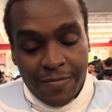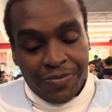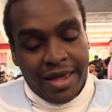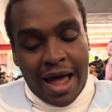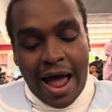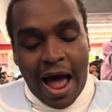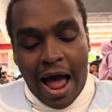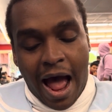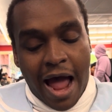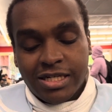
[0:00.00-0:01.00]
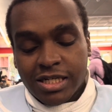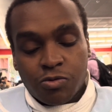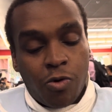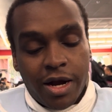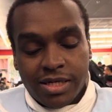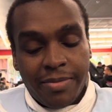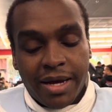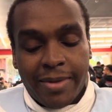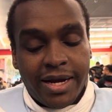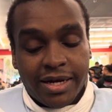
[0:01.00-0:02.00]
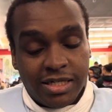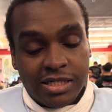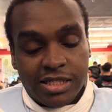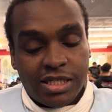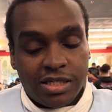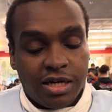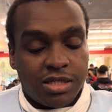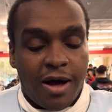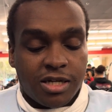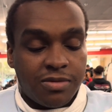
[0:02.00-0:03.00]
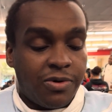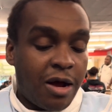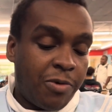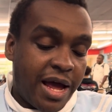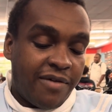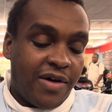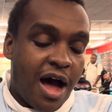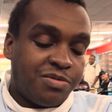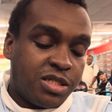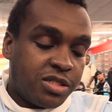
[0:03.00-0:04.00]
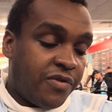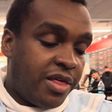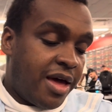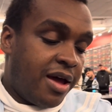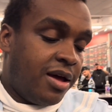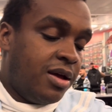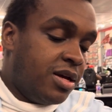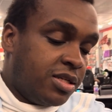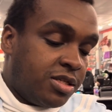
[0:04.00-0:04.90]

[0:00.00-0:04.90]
I just wanted to make my deck as consistent as possible, and I want to have options for that.